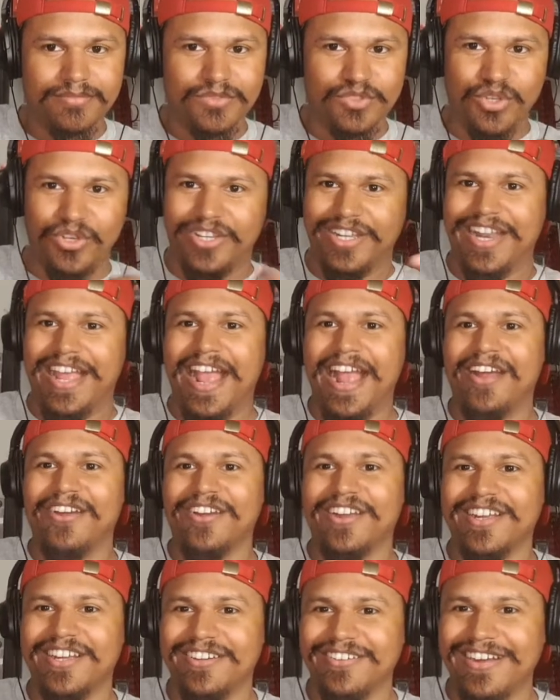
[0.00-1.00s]
Talking to
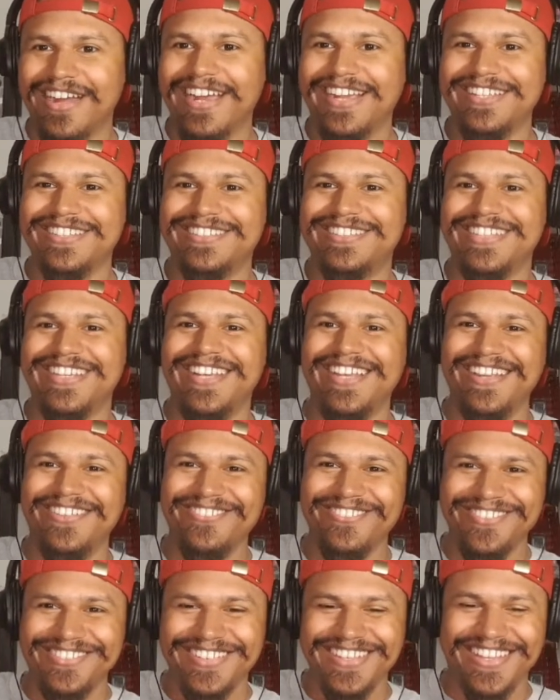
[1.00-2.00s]
Erika, right? You see him?